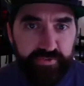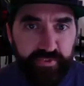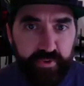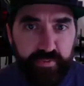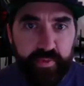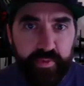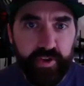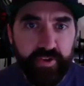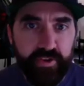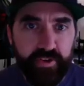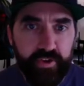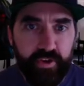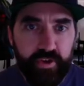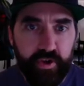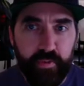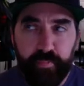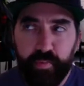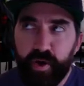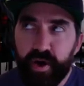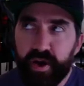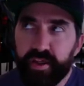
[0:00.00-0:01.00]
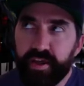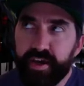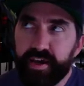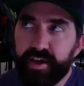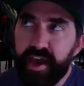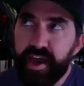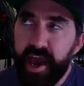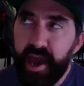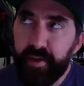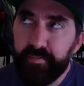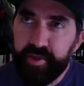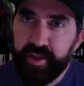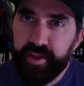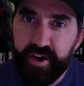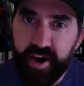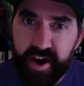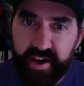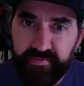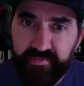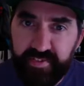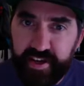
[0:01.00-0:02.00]
familiar are probably like Captain
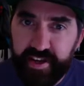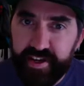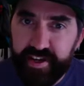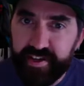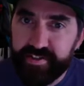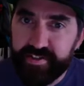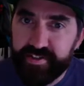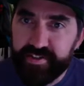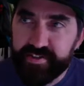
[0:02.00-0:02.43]
Obvious,